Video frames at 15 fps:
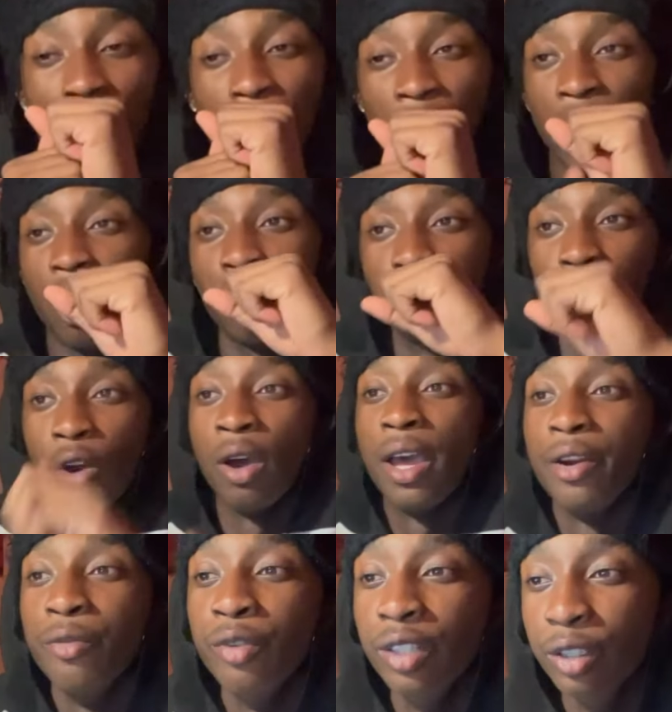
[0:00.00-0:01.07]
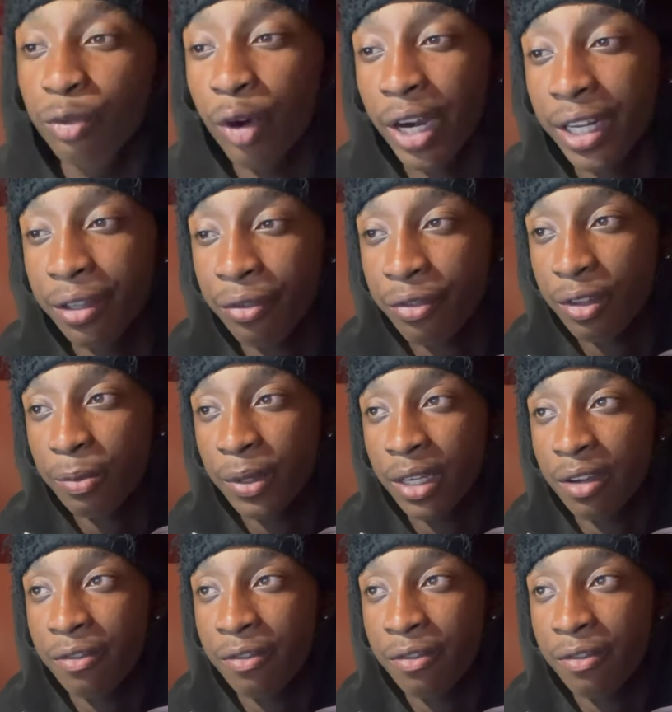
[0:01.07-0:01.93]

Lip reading: I don't know how to really rate female